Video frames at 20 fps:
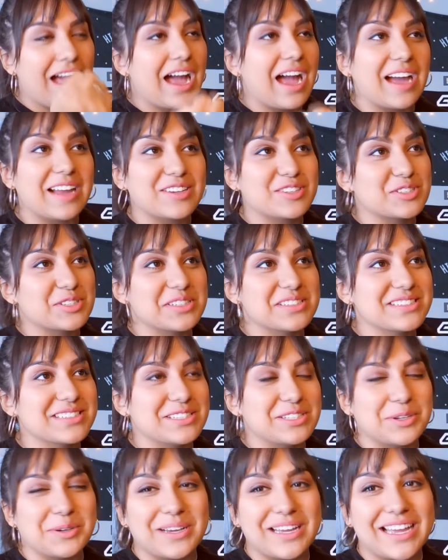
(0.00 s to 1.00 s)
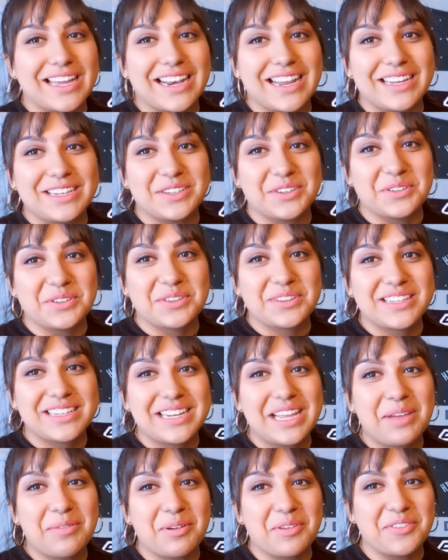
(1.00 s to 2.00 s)
I just listened to it and I don't know the
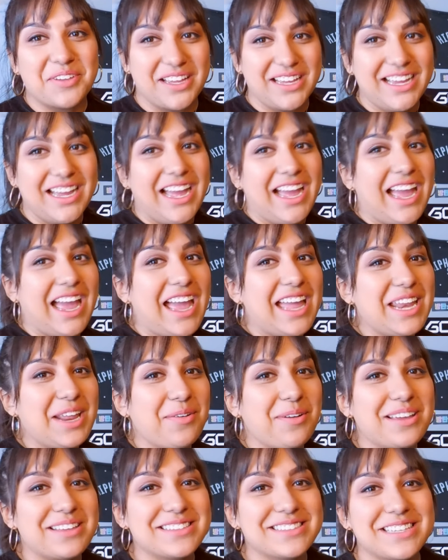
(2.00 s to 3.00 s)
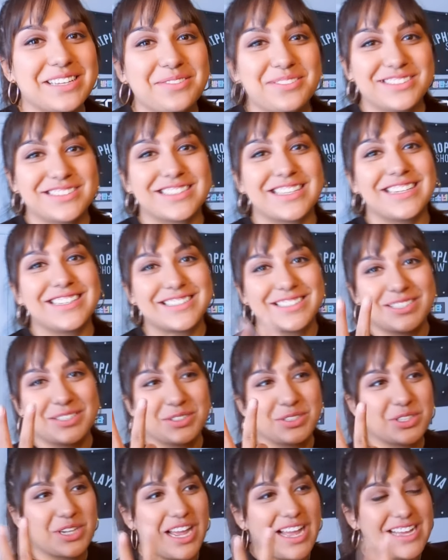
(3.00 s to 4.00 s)
name of it. Anyways, it was like two
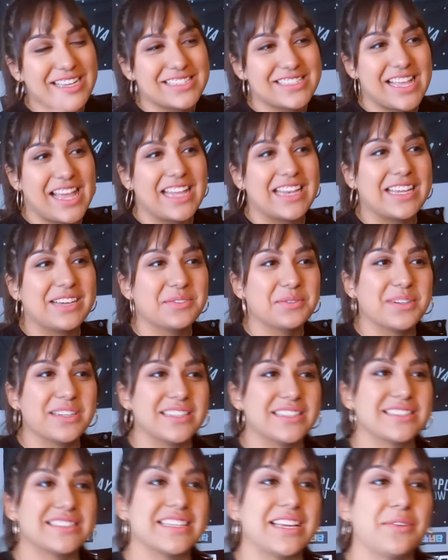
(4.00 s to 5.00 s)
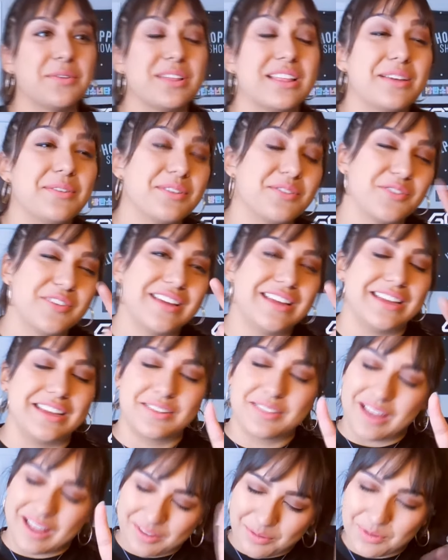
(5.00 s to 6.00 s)
tracks and it was it was it was me.
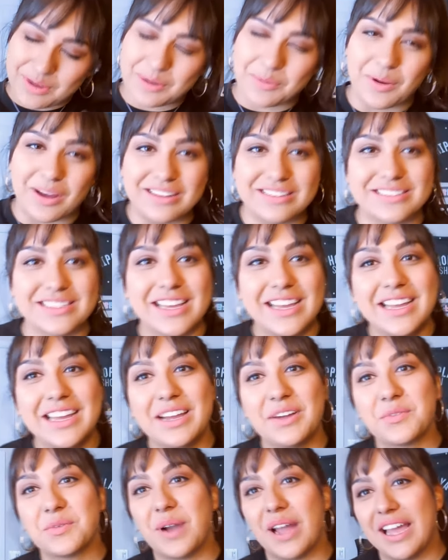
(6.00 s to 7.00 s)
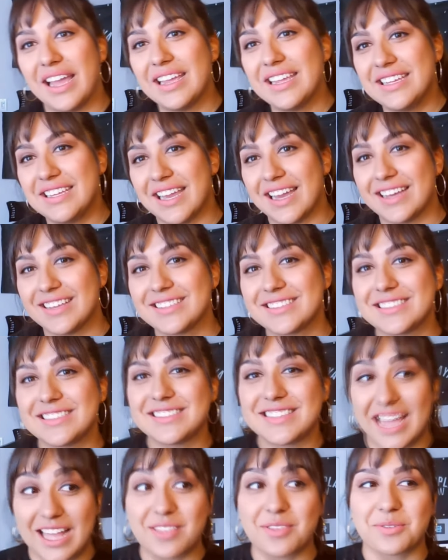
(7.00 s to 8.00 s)
That's what it was. Right? Yes,
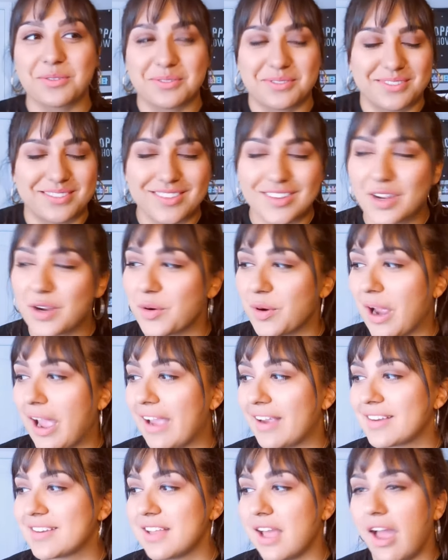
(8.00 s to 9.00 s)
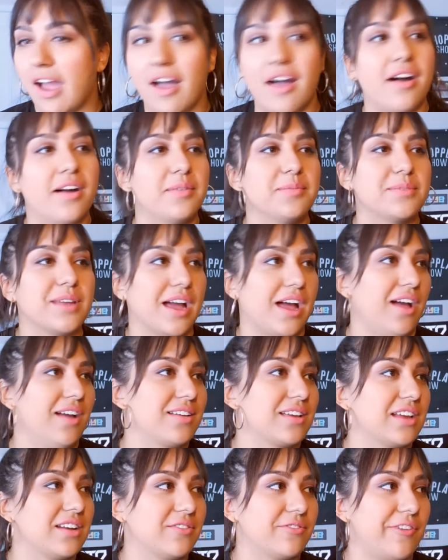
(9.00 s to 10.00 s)
that's correct. I'm
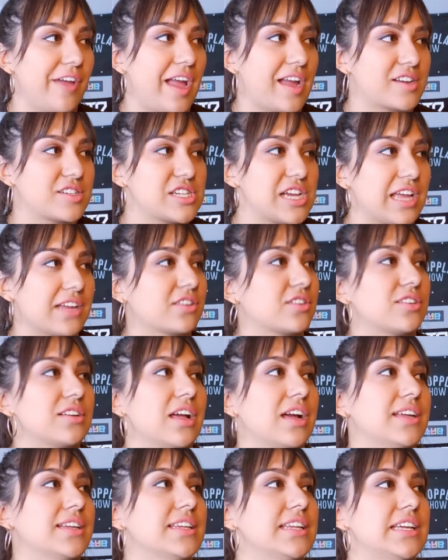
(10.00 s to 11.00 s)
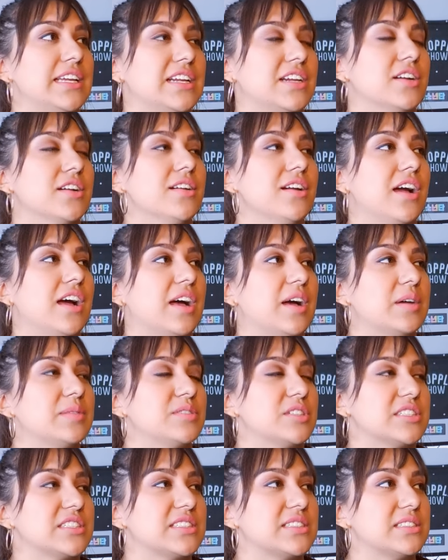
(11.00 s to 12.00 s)
not gonna fact check or nothing here. I'm
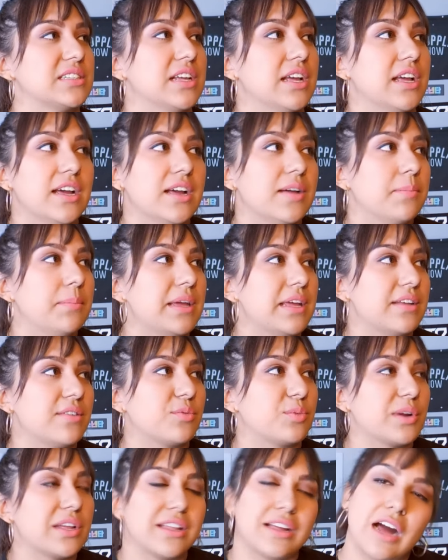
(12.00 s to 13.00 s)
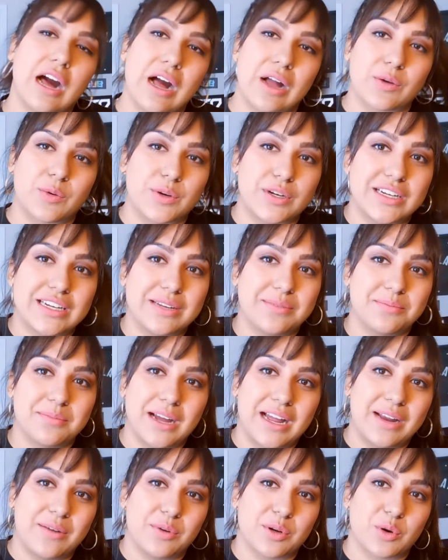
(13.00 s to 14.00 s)
just been really awkward in
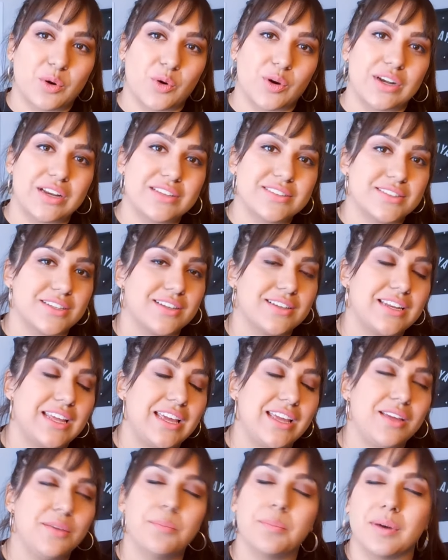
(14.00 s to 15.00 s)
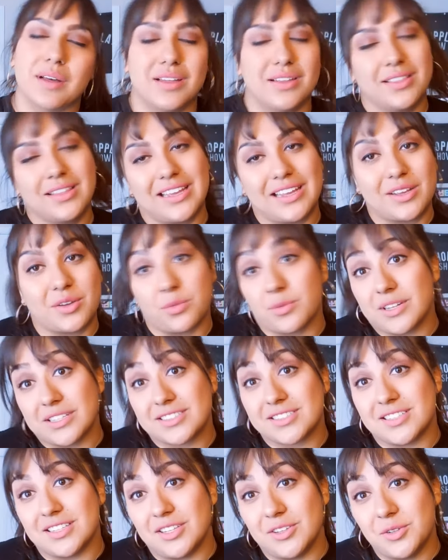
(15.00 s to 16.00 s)
my recordings all day, but like
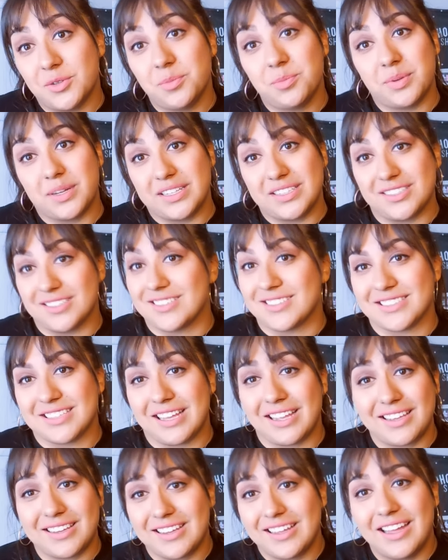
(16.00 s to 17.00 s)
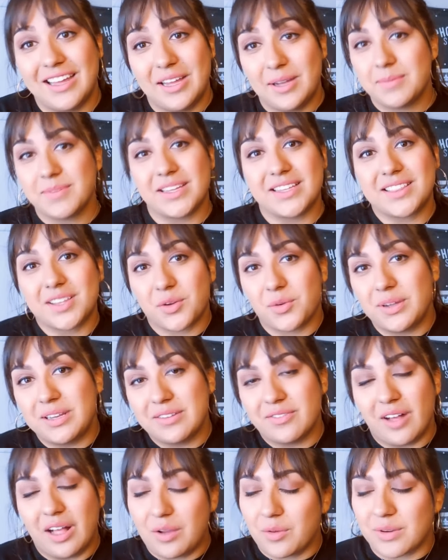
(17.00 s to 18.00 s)
what's new, but just like the queen
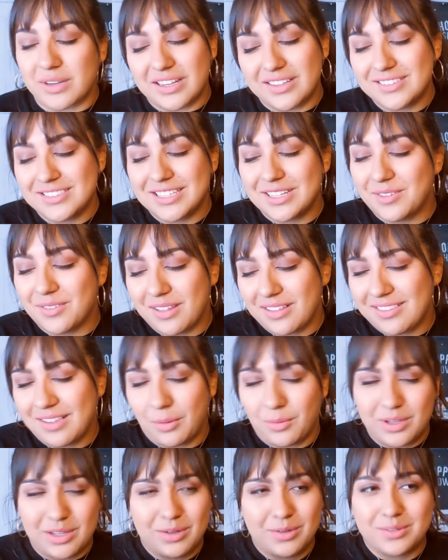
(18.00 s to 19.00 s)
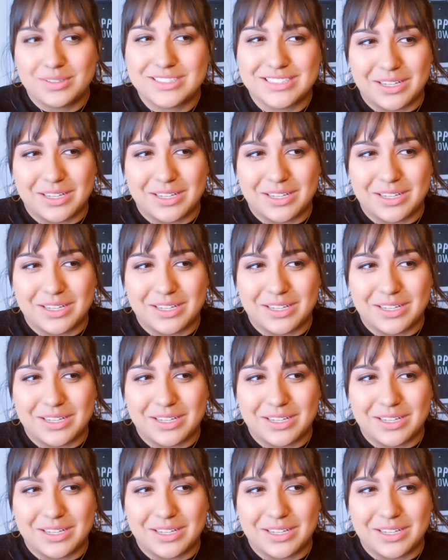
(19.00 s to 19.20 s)
of awkwardness, you know, that's how it goes.